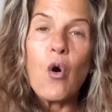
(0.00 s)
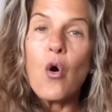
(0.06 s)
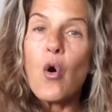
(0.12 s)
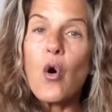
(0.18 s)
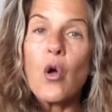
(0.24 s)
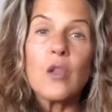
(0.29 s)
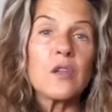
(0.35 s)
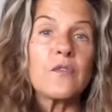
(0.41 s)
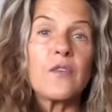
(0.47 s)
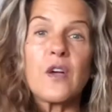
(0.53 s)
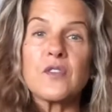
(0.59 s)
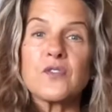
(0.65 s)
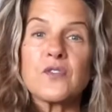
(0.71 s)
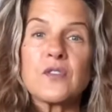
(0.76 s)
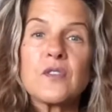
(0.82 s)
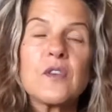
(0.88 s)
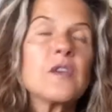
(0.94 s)
all of
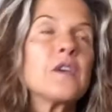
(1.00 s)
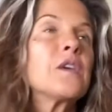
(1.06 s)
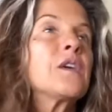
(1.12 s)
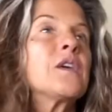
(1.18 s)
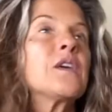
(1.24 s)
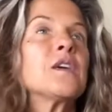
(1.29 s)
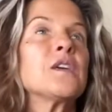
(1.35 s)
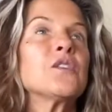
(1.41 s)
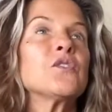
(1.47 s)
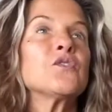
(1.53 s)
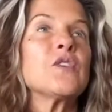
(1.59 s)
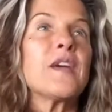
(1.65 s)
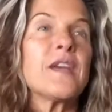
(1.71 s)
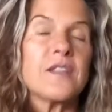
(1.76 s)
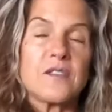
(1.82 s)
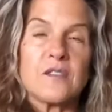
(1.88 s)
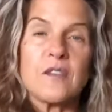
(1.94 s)
us is,
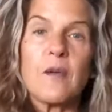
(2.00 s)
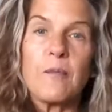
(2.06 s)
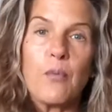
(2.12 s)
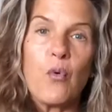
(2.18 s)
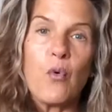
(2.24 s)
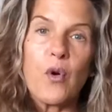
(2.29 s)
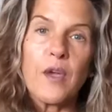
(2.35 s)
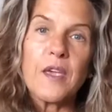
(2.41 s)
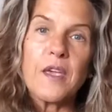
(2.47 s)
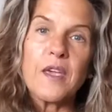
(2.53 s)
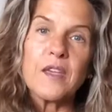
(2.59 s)
at some point,